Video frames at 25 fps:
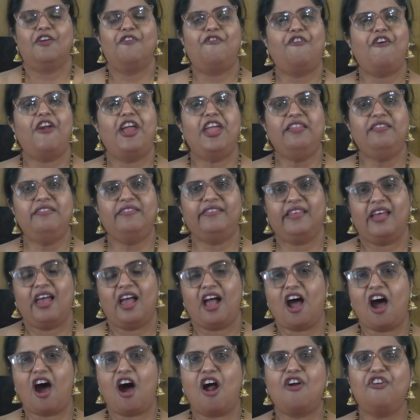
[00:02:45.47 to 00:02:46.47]
Friends,
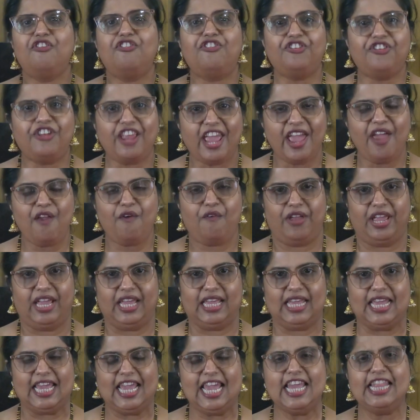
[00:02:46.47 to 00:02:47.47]
our
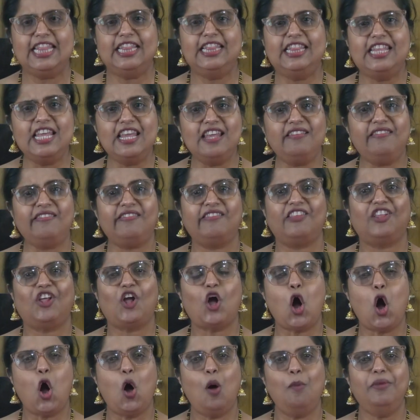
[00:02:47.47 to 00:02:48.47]
sharing in this
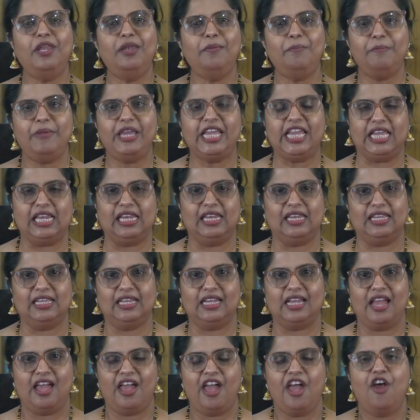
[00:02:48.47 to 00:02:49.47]
common meal
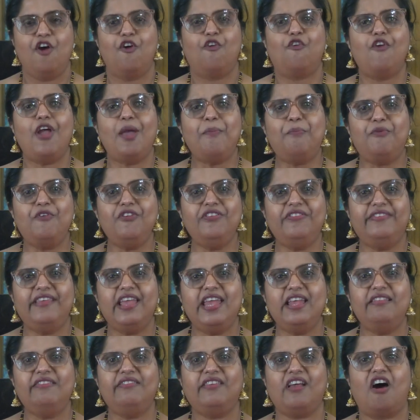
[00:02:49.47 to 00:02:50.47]

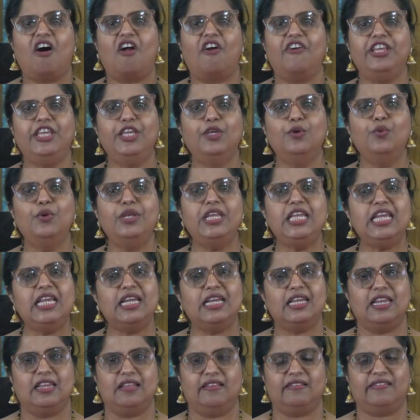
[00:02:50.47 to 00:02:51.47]
represents our
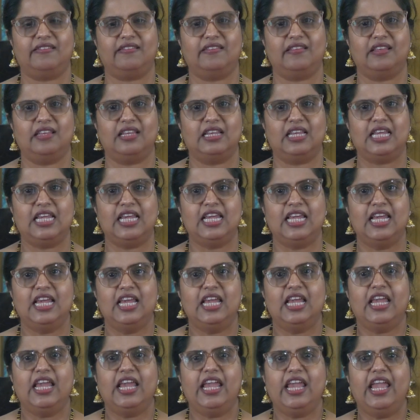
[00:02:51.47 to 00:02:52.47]
uniqueness,
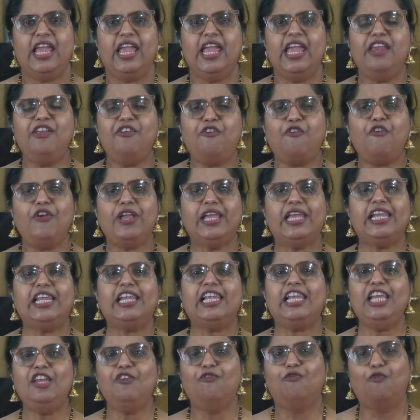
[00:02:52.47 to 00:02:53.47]

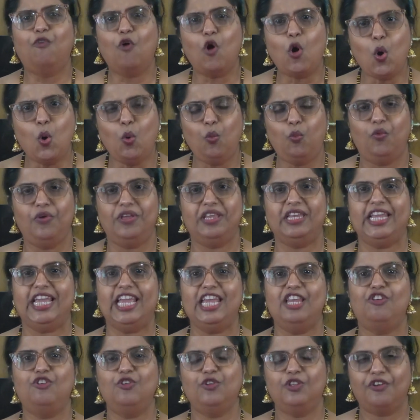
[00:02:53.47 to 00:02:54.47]
intricately woven
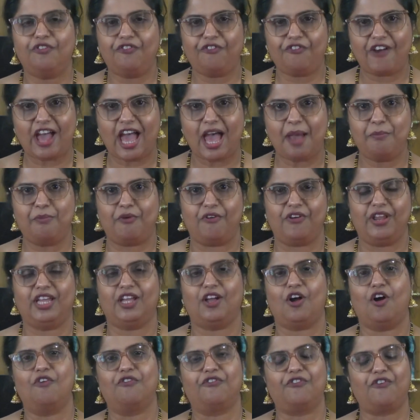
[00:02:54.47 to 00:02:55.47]
into the fabric
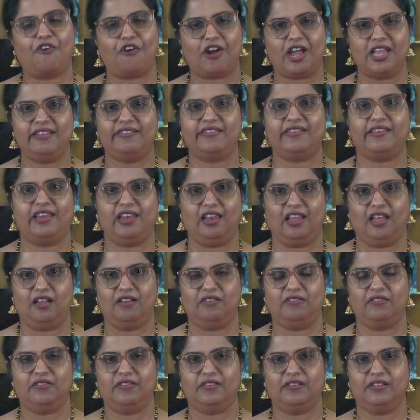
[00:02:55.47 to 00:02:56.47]
of Christ's
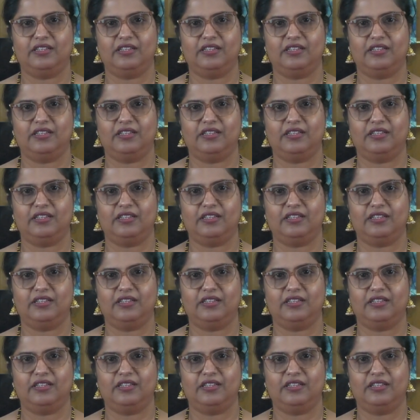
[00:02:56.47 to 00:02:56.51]
love.